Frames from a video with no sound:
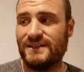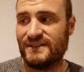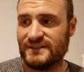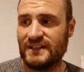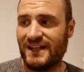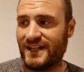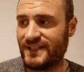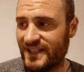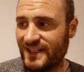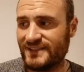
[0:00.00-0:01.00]
There's a lot of
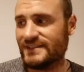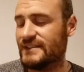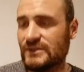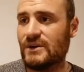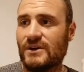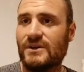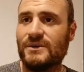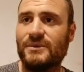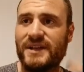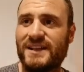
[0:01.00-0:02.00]
things, I don't know,
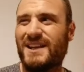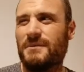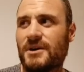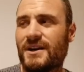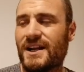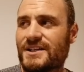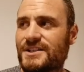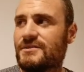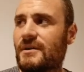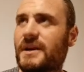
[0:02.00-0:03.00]
when you think about it,
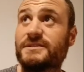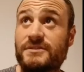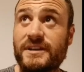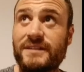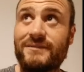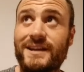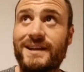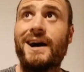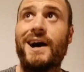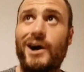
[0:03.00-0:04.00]
actually throughout history of like
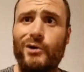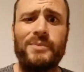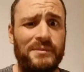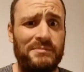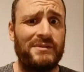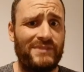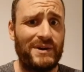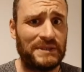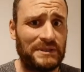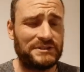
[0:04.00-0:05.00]
how people
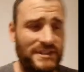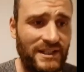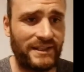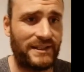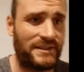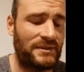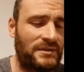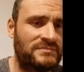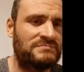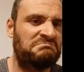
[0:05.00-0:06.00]
found out shit, like, you
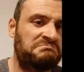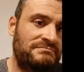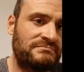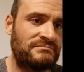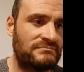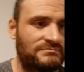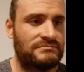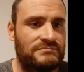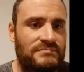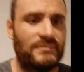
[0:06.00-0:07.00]
know,
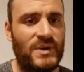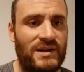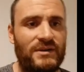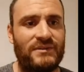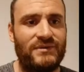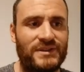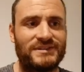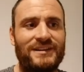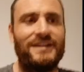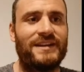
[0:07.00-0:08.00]
I wonder how the
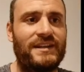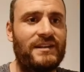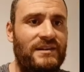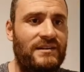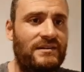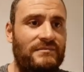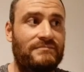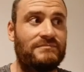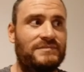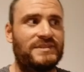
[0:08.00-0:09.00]
first guy
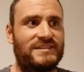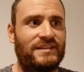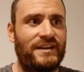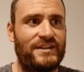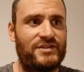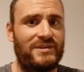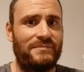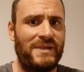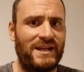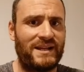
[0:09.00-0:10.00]
decided you could
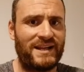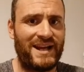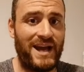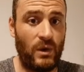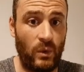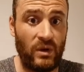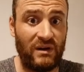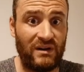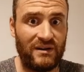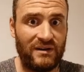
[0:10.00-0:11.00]
milk a cow,
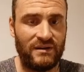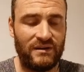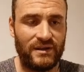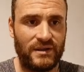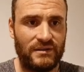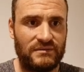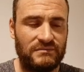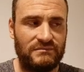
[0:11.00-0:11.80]
you know.